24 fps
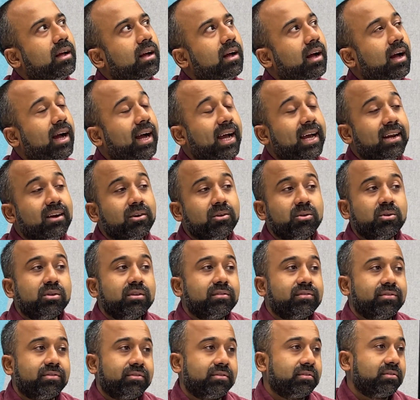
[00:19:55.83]
I don't know
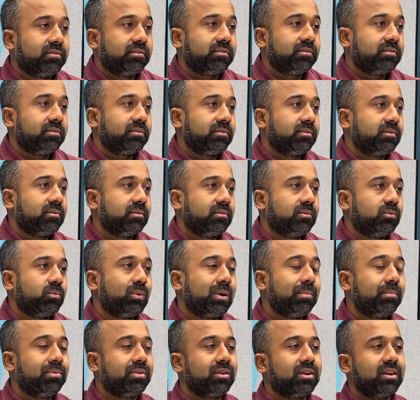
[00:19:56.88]
if
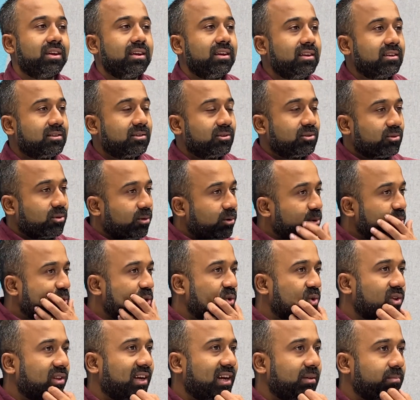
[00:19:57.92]
Web3 is the solution
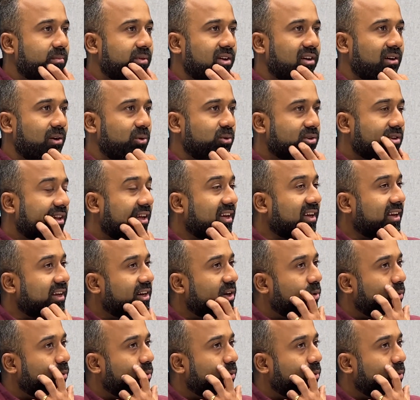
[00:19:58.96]
to that, but it looks like in a